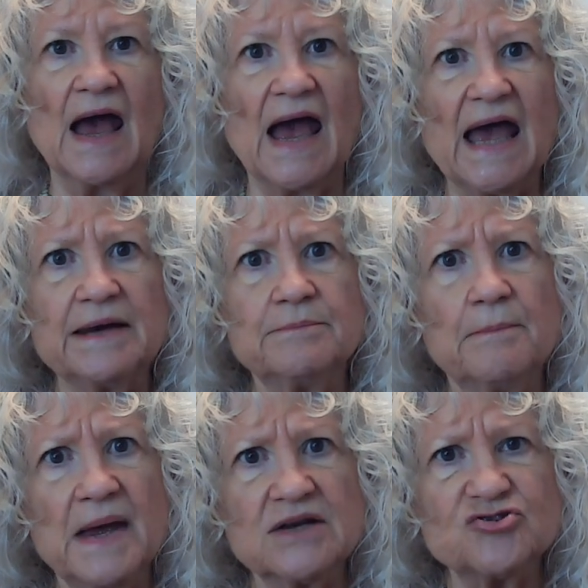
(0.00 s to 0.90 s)
and
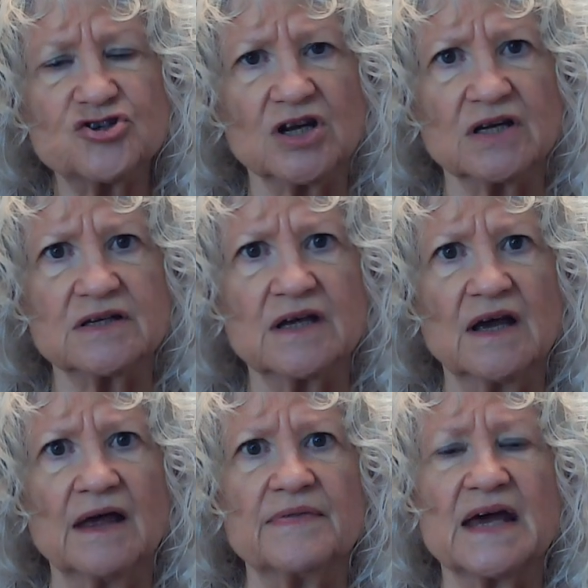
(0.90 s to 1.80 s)
mentioned
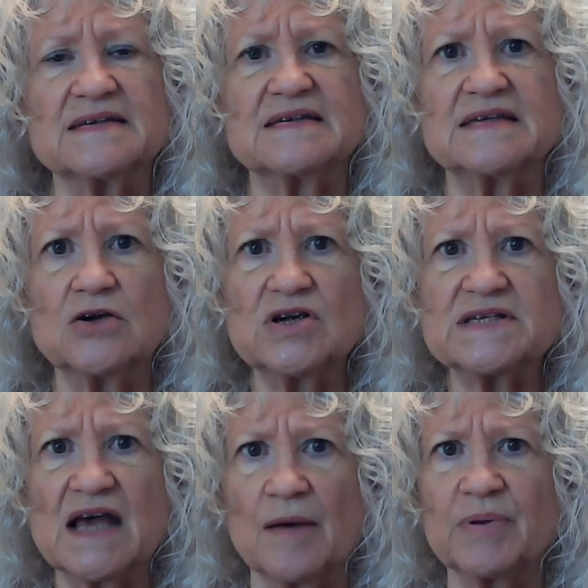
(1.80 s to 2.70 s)
that serious
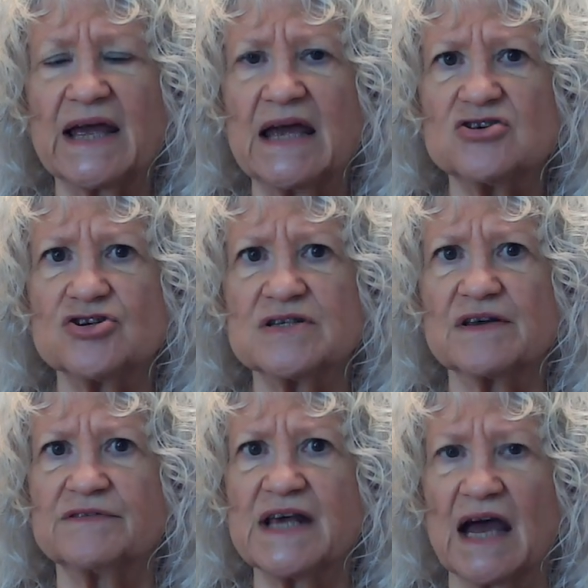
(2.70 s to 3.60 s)
complications
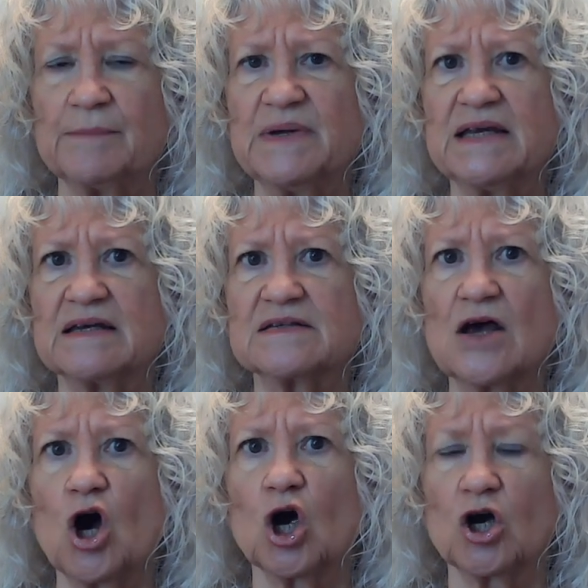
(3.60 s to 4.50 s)
of diabetes
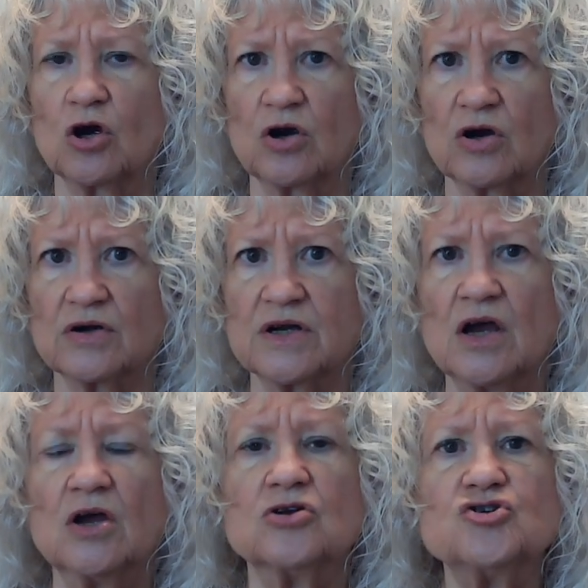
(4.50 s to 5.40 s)
occurred
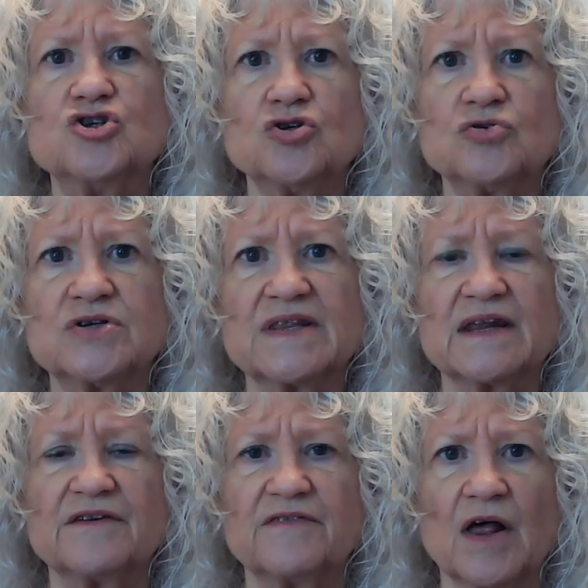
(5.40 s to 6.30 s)
due to the
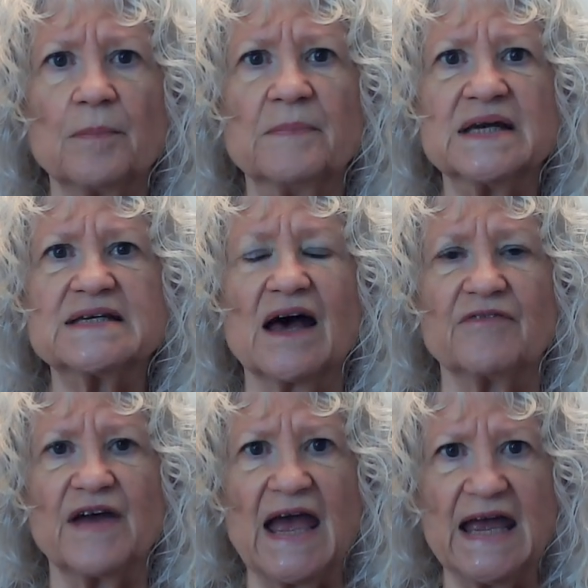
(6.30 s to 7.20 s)
development of
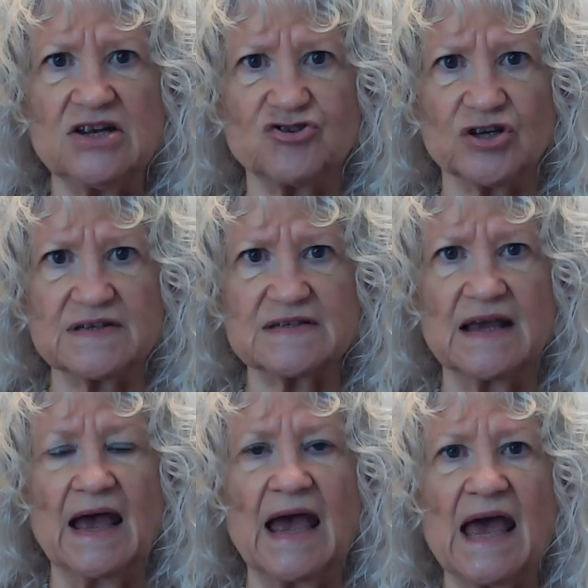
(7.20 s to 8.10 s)
AGEs,
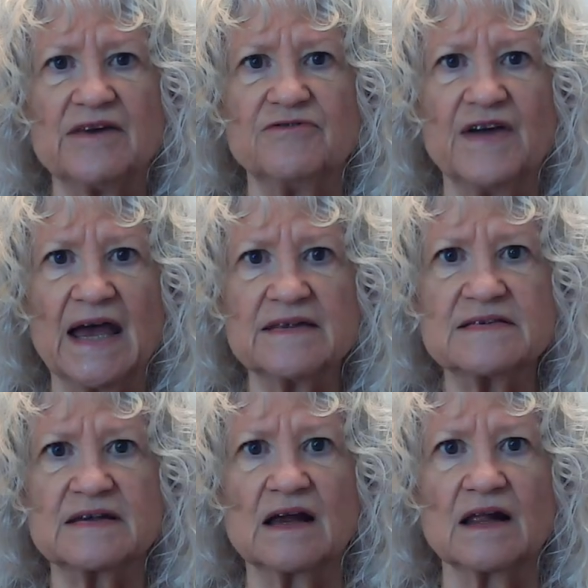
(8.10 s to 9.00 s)

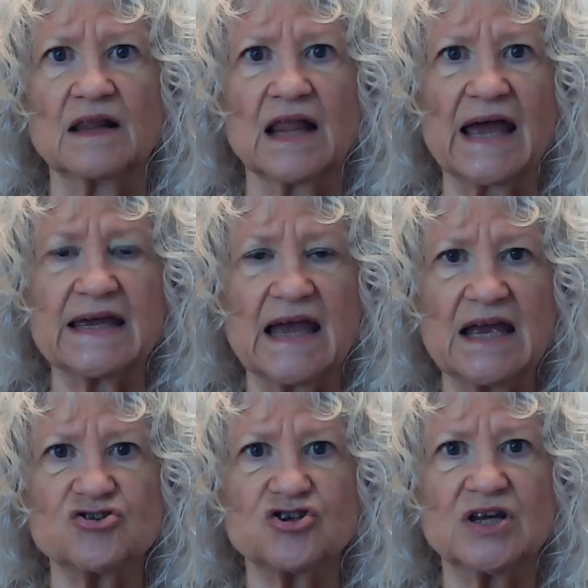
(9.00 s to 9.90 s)
advanced
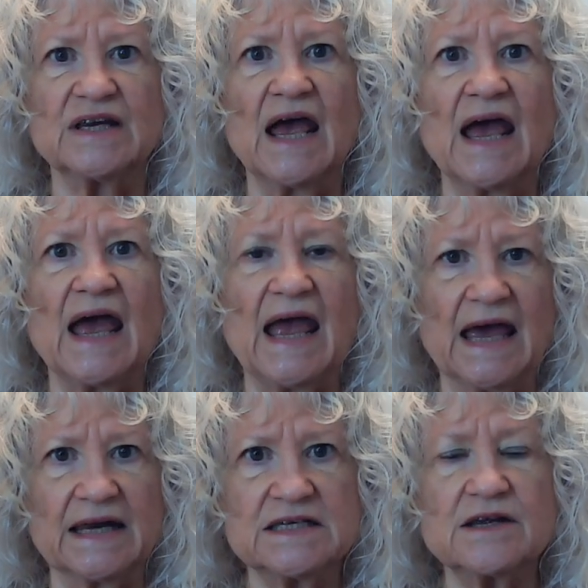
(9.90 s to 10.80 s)
glycation
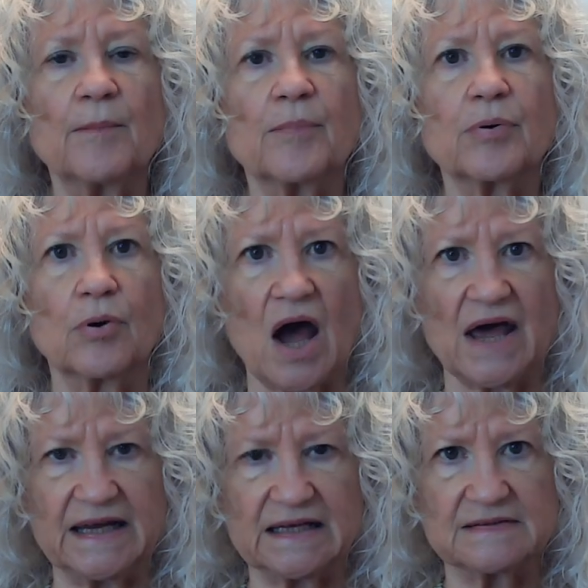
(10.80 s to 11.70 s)
end
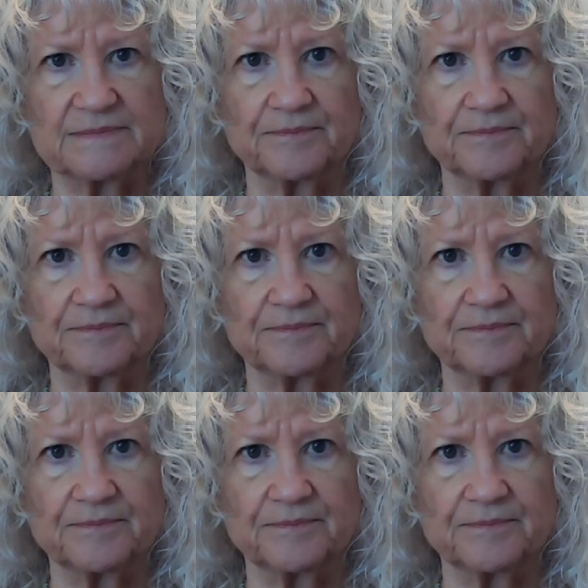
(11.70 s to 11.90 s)
products.